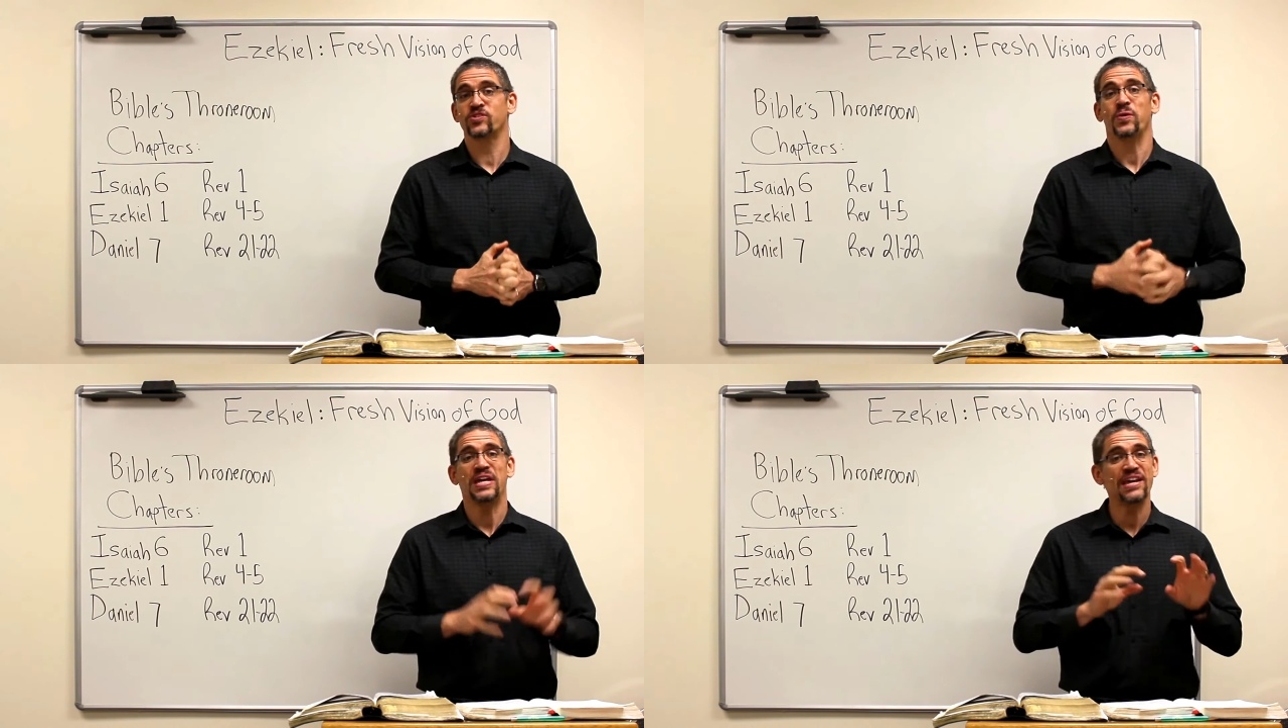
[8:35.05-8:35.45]

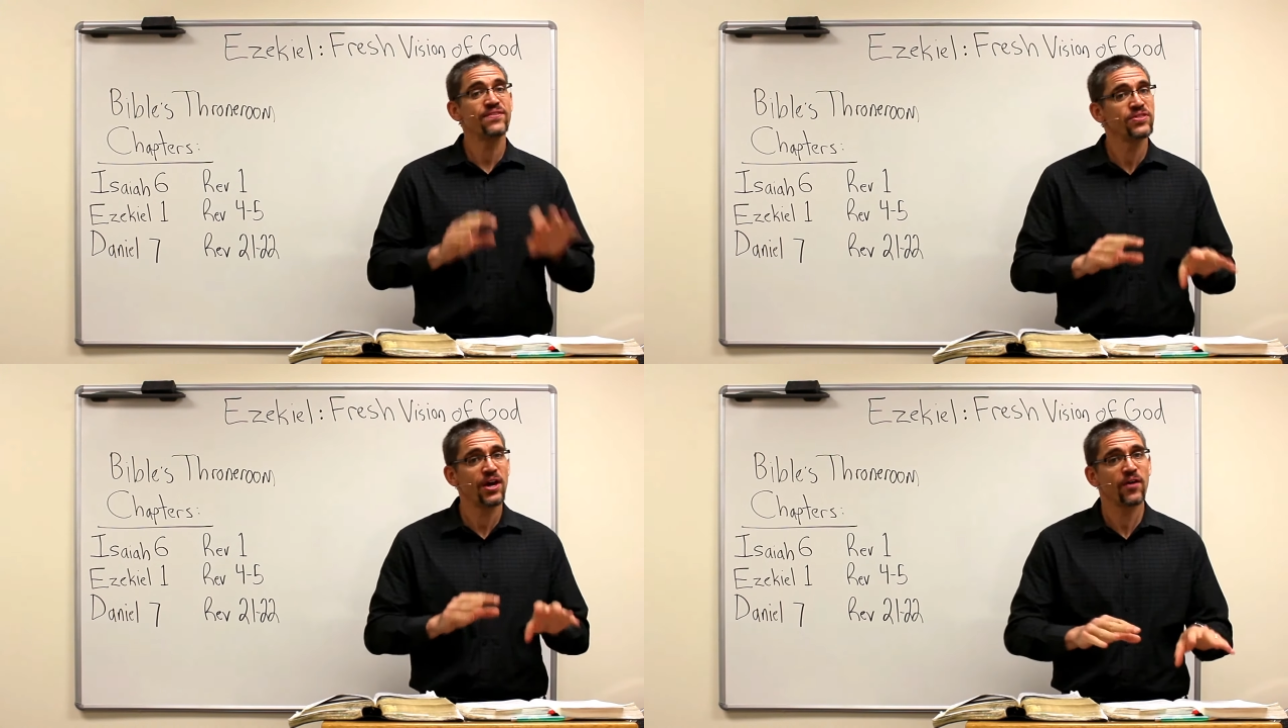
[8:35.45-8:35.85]
So
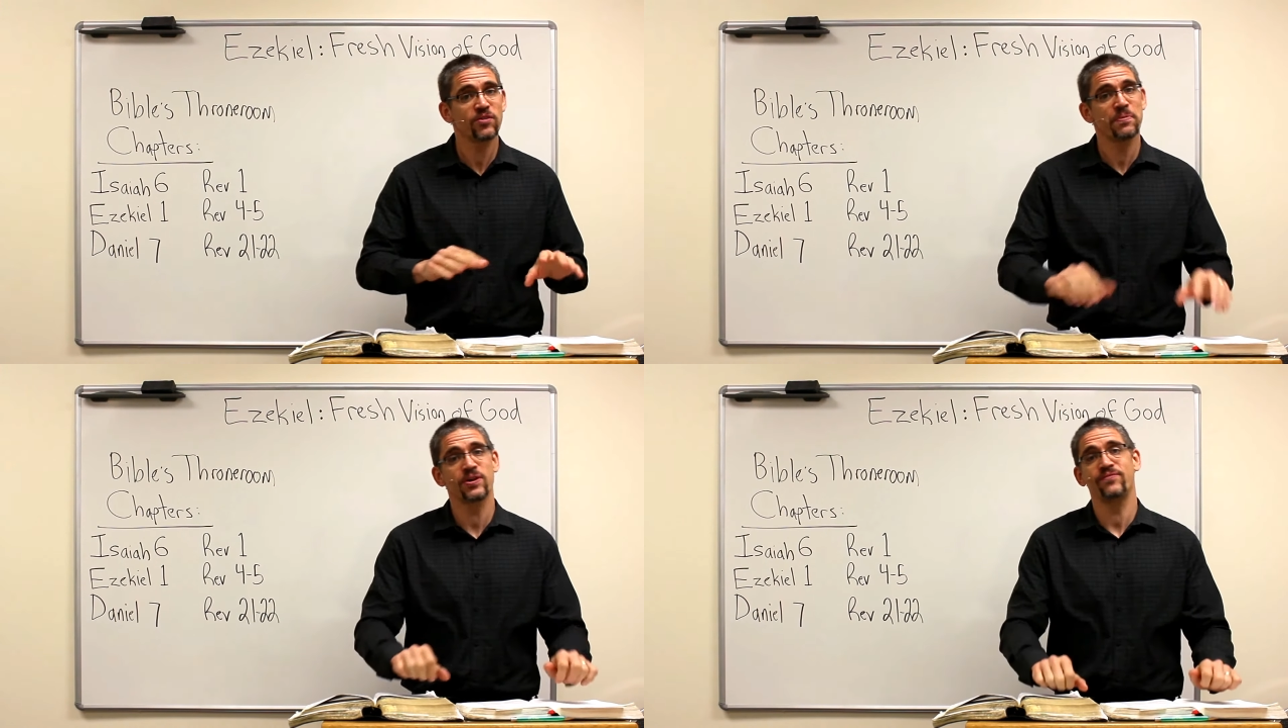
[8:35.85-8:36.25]
even though
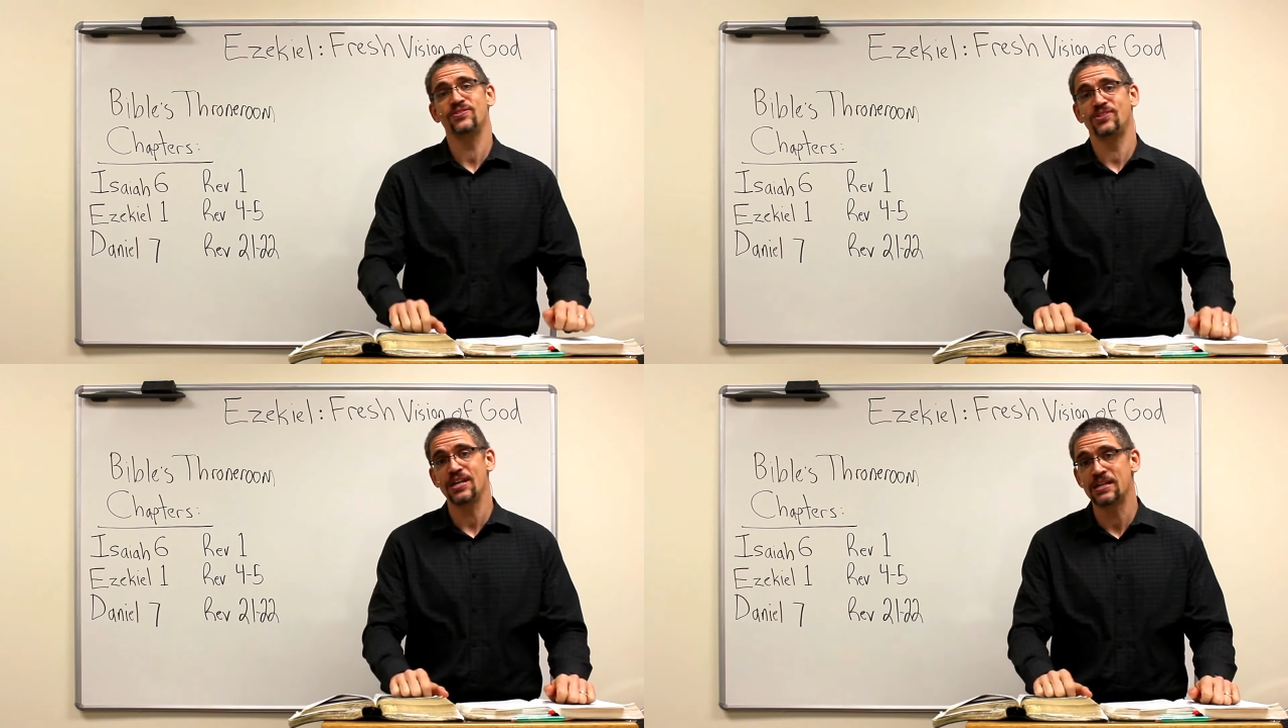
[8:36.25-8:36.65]
the book of
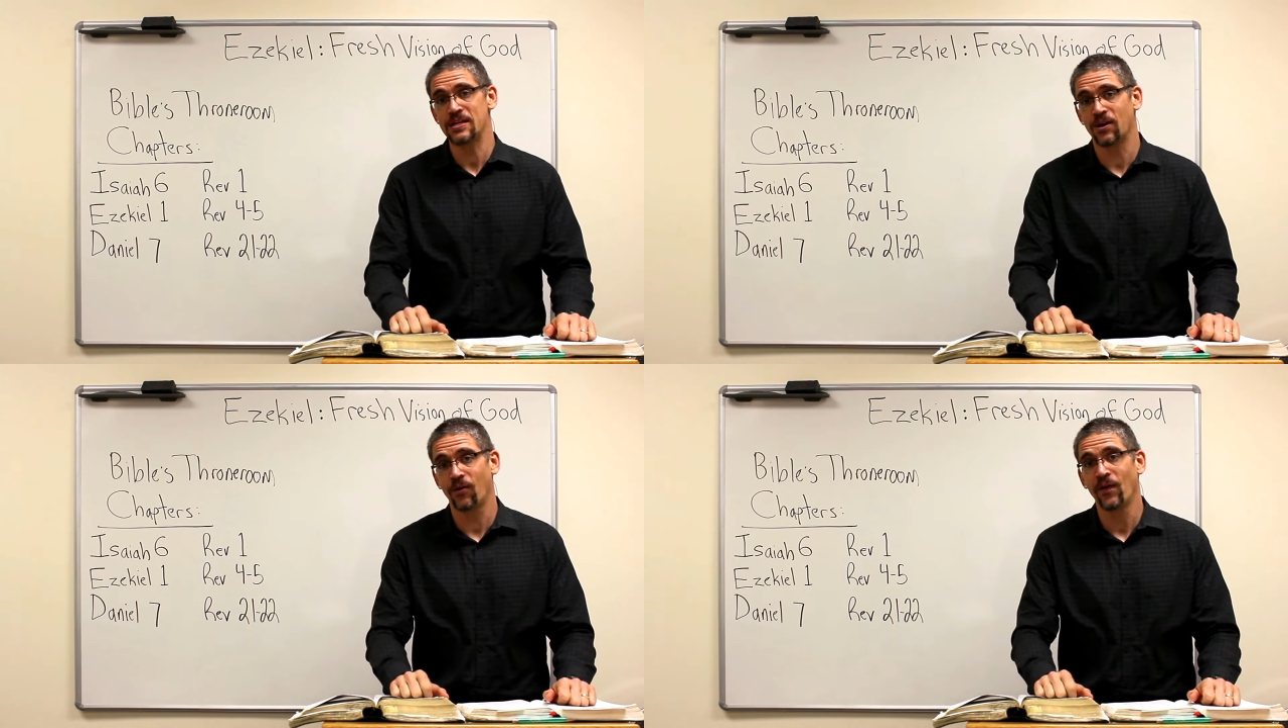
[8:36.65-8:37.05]

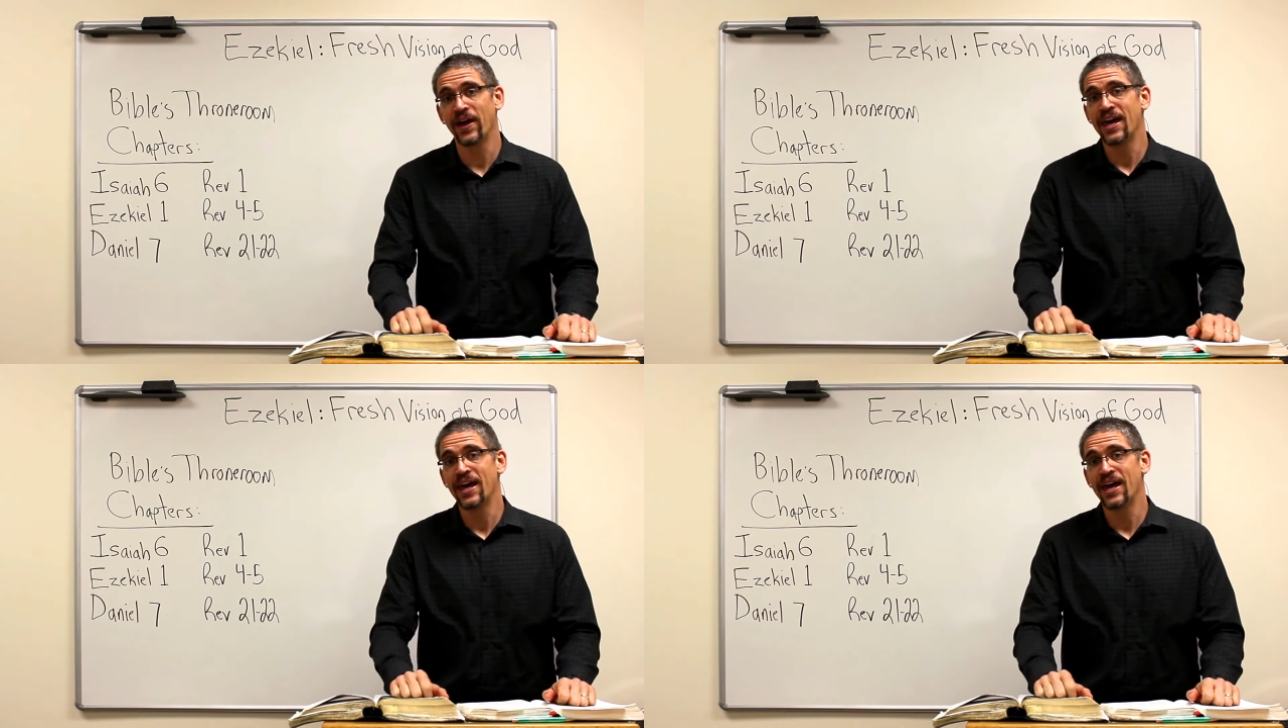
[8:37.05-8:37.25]
Ezekiel